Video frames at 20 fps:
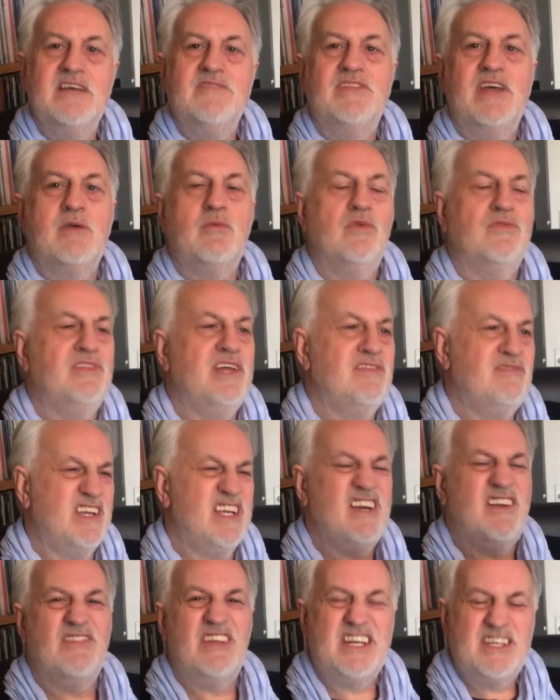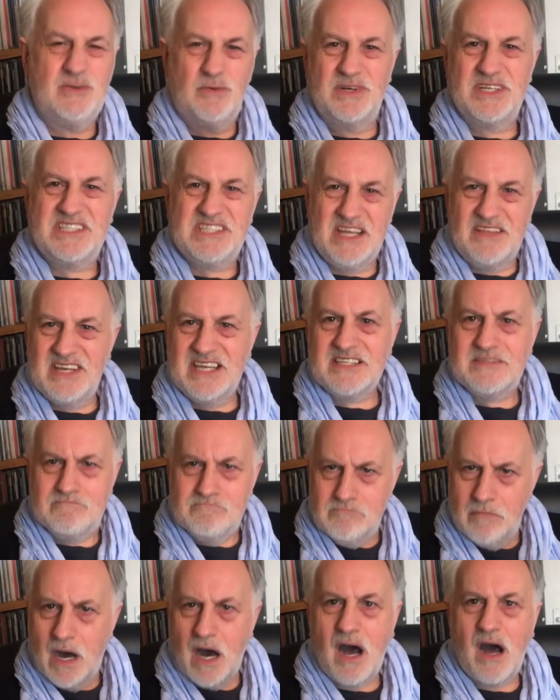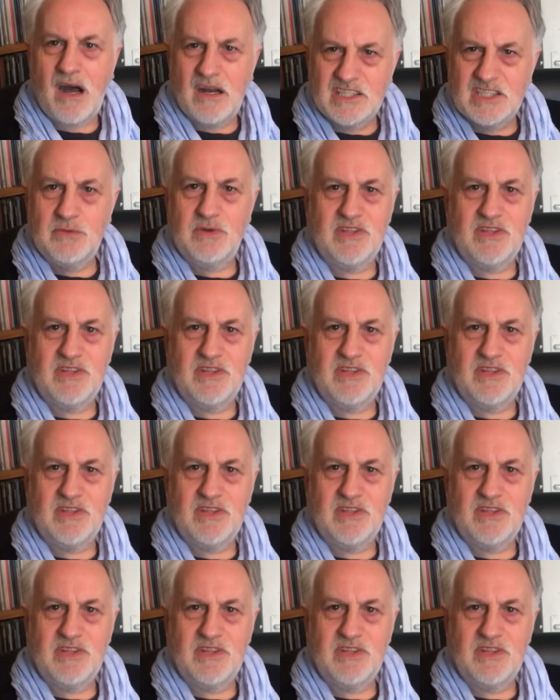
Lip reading: They you know, they don't want to see things marred